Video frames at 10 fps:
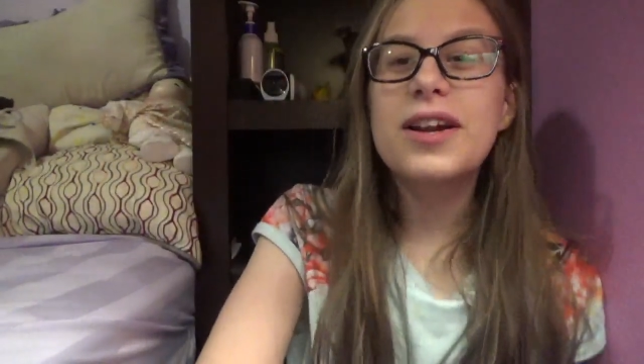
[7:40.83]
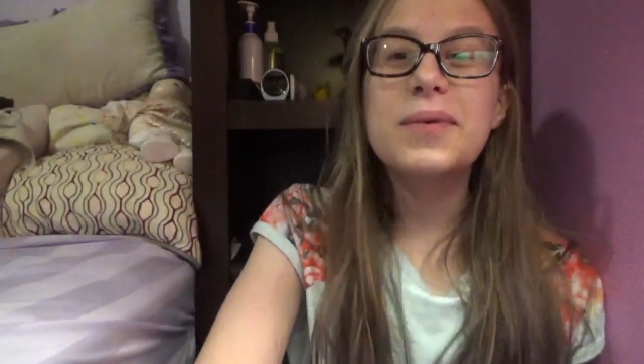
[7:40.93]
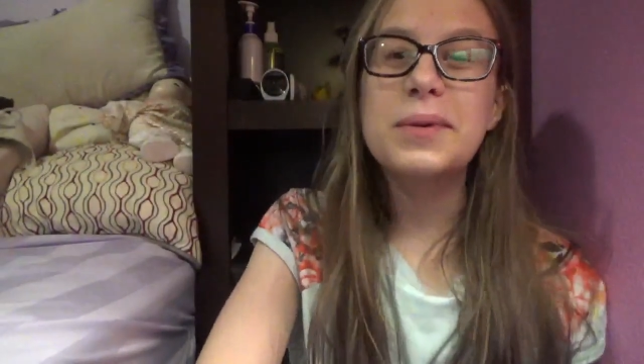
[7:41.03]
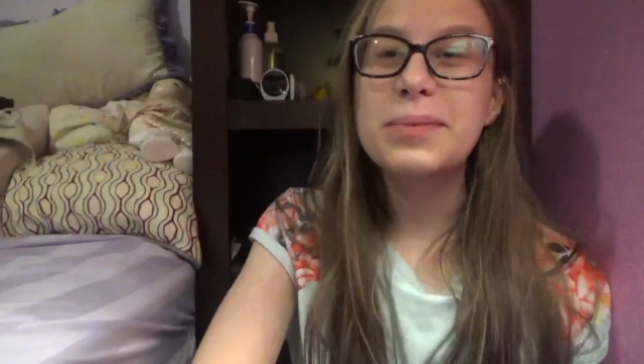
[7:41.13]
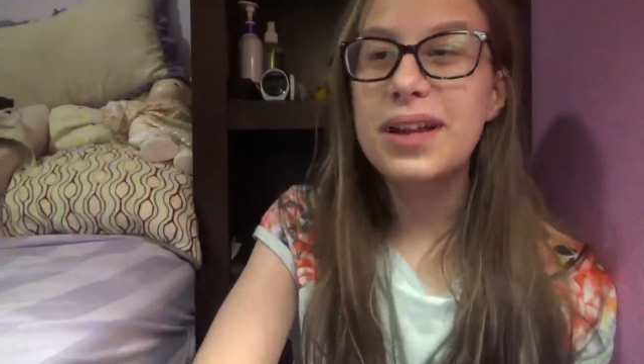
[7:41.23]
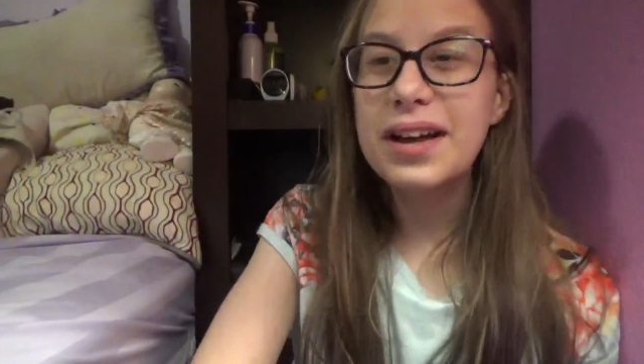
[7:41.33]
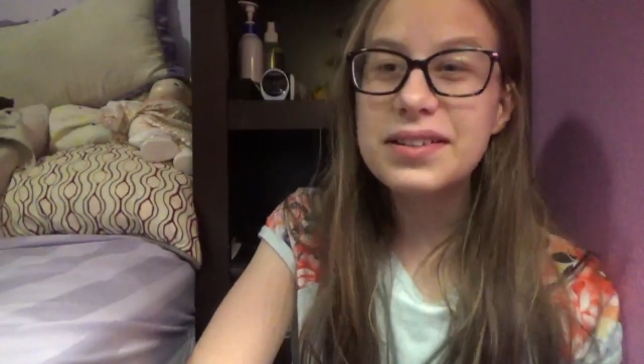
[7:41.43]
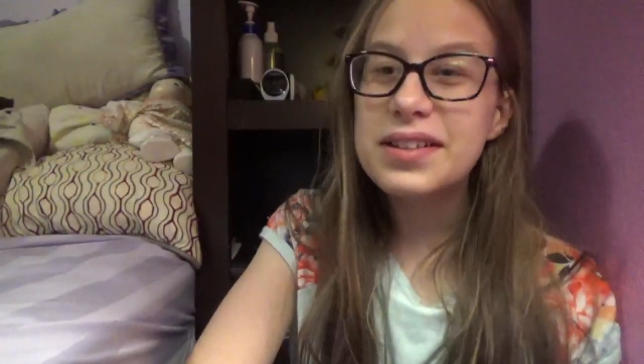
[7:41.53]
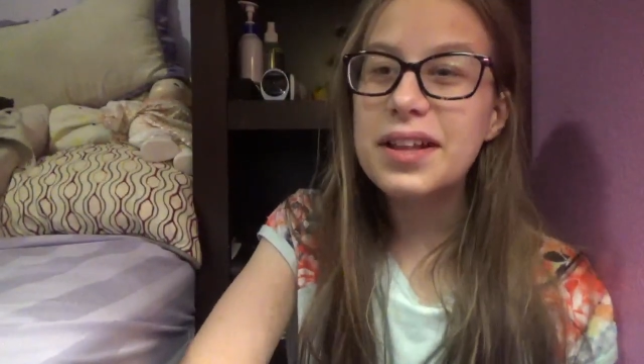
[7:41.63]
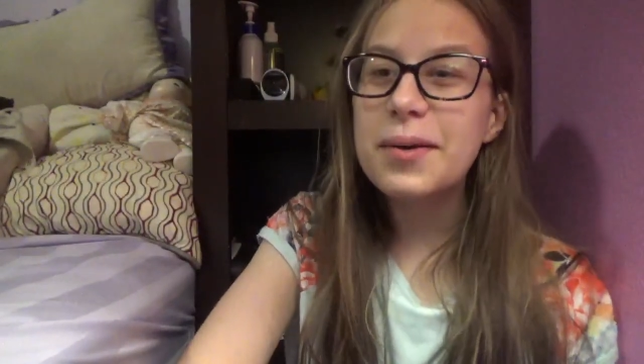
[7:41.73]
and I
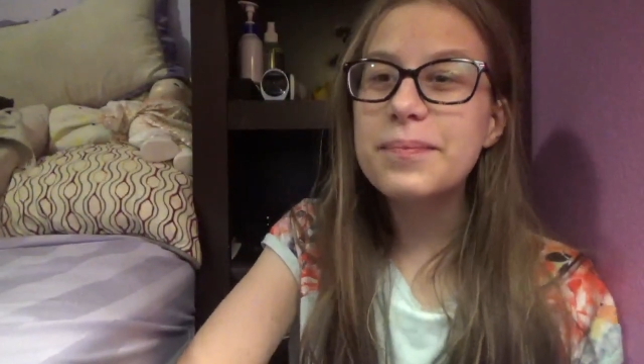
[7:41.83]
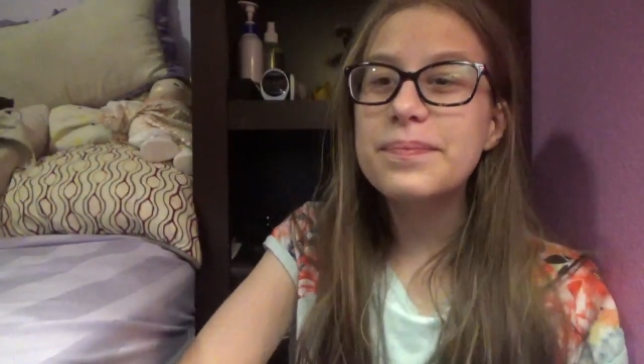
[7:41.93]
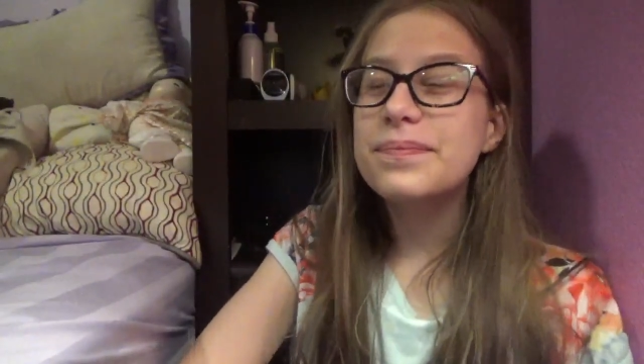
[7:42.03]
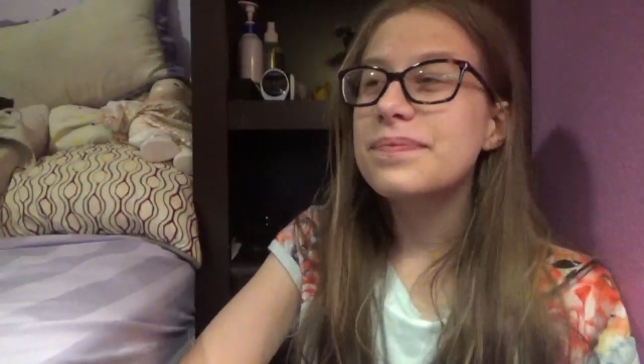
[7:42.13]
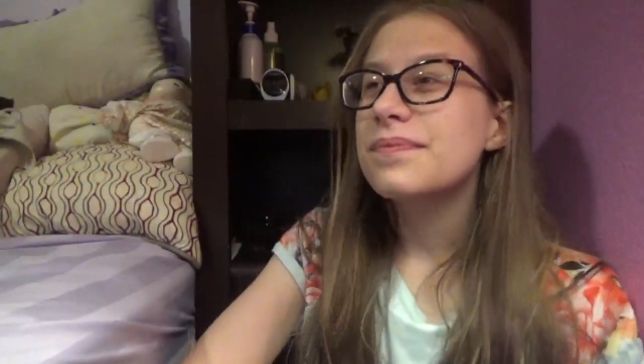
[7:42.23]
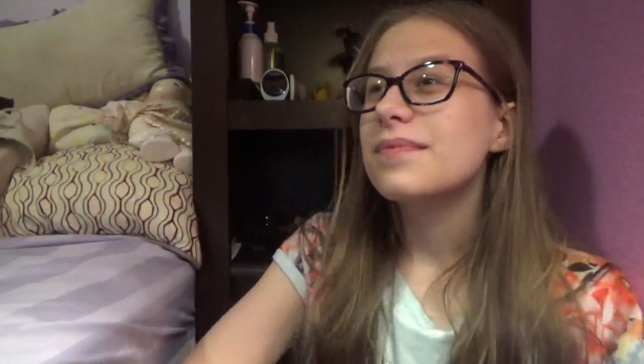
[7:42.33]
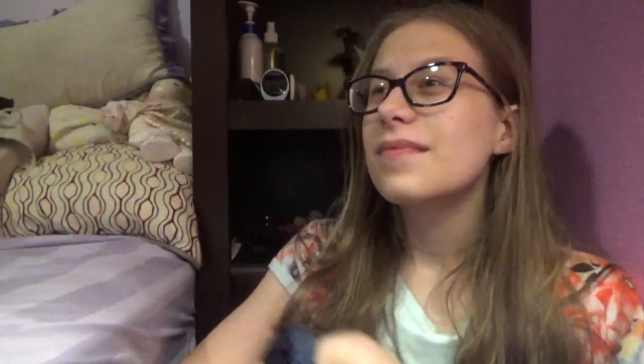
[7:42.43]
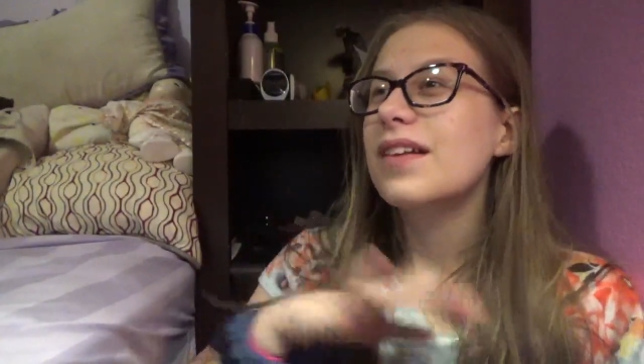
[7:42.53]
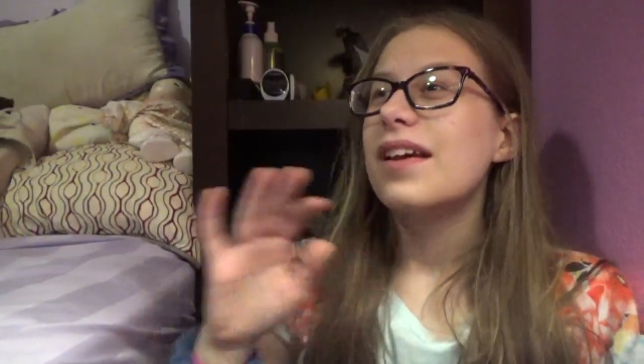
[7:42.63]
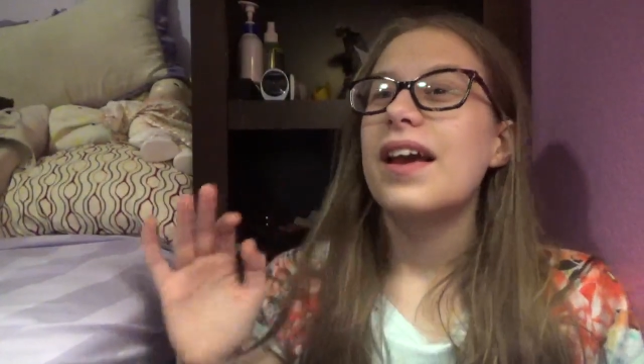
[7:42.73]
replied to them.
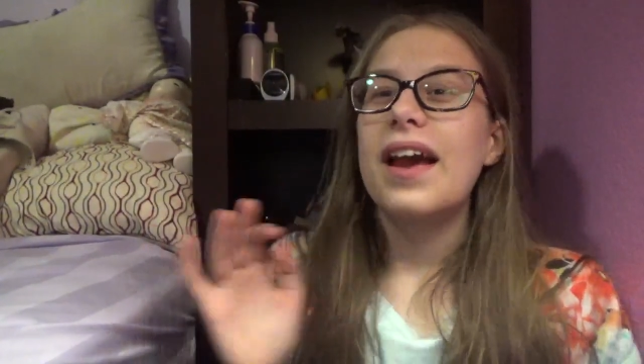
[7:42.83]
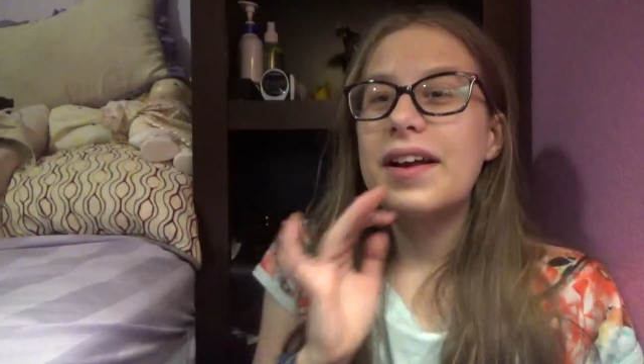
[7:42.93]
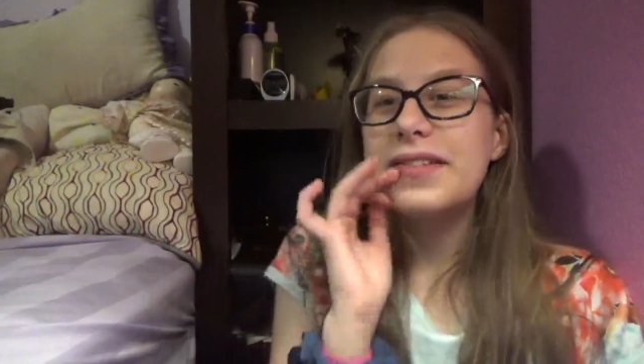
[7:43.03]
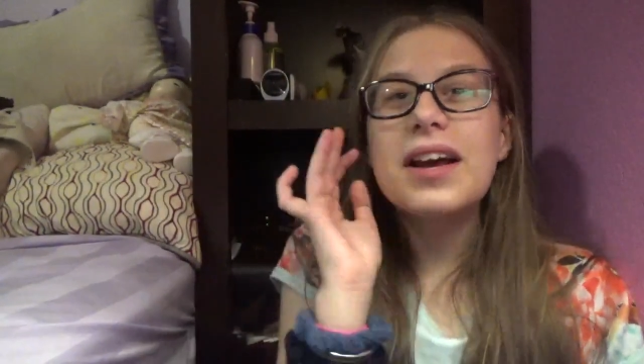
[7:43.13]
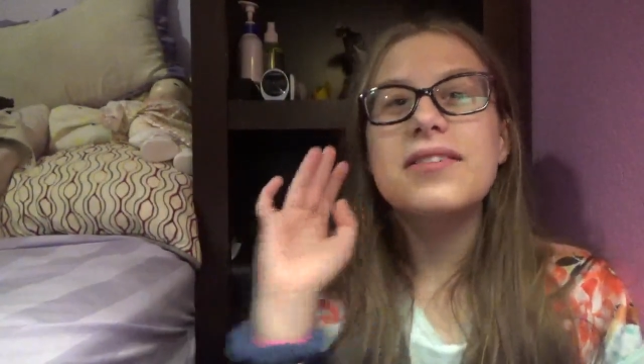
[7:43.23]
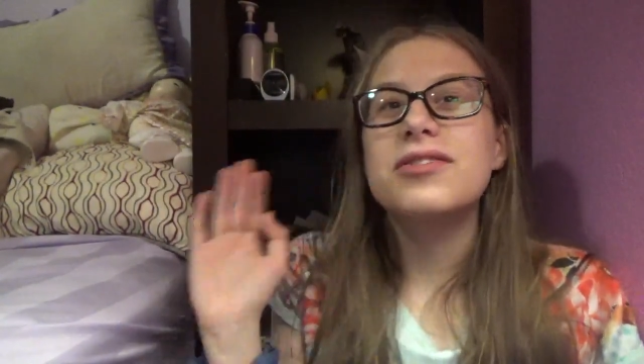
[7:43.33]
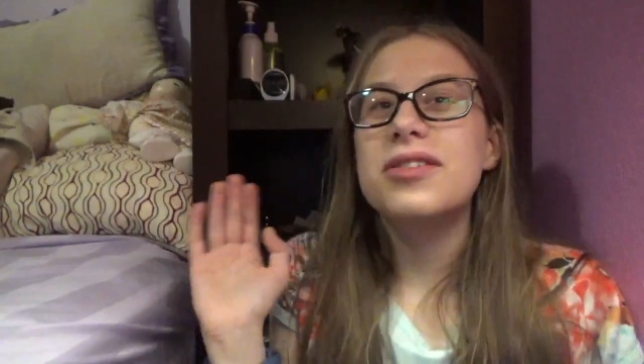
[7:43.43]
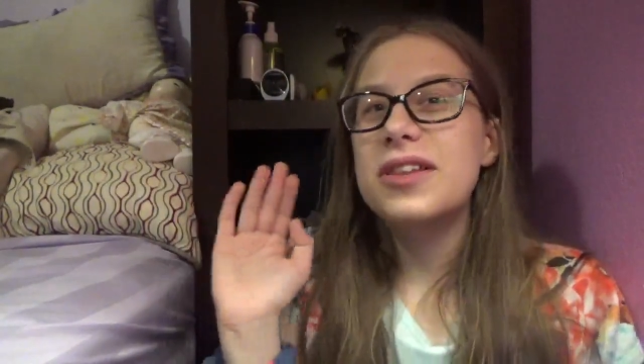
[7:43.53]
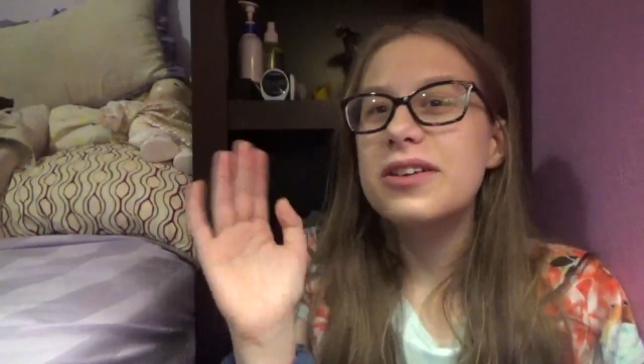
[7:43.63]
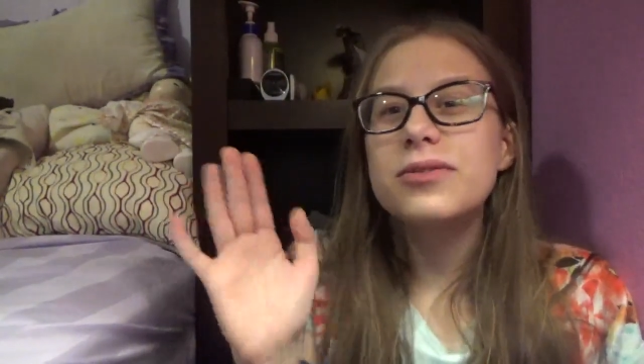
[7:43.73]
And yeah, so
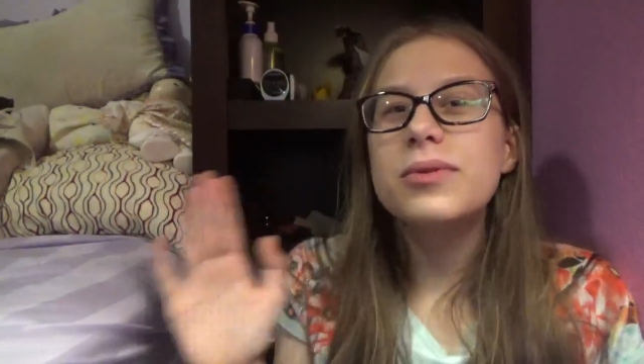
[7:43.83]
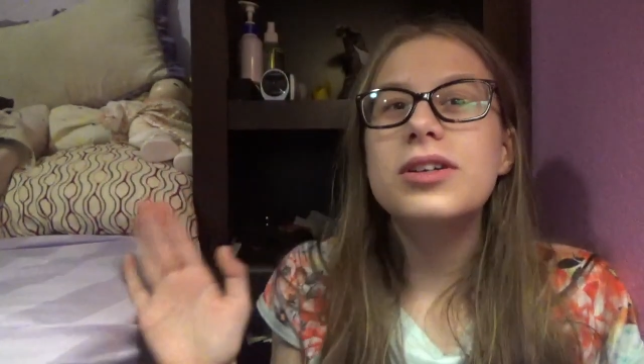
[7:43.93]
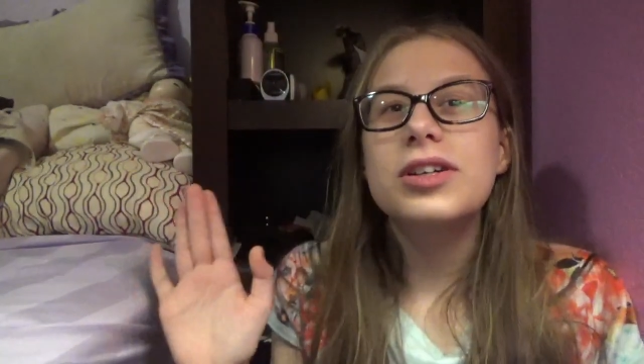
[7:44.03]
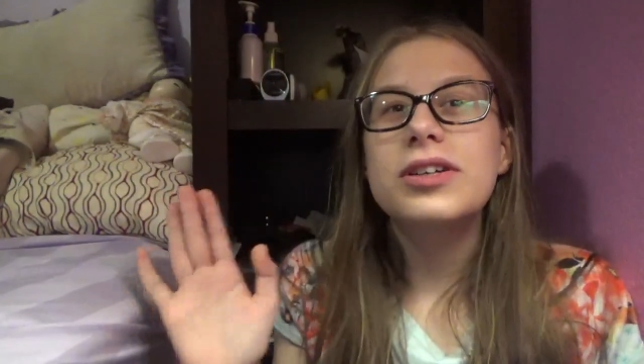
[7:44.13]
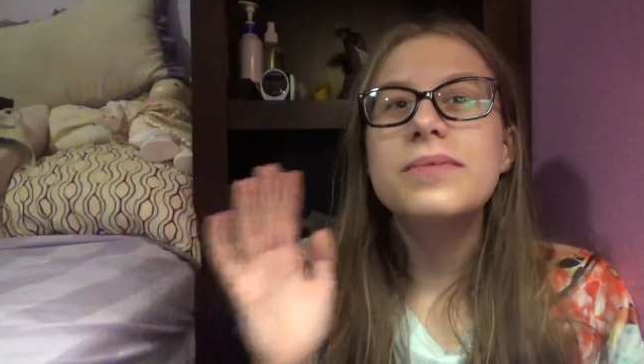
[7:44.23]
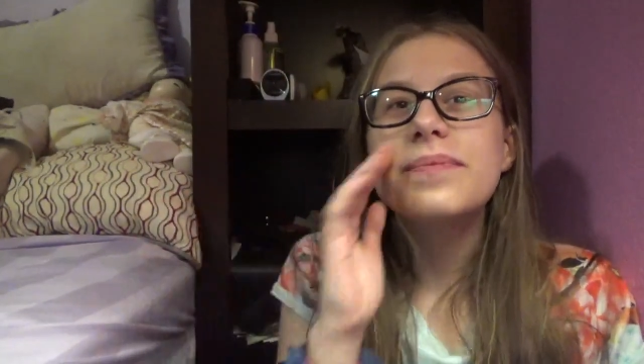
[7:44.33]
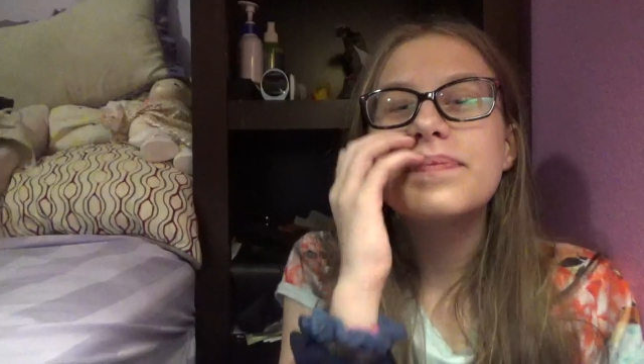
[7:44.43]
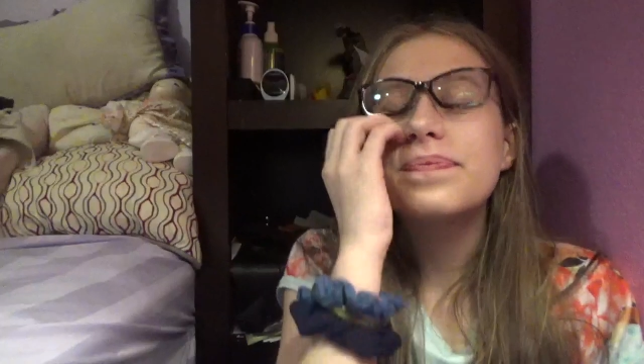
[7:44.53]
things were good.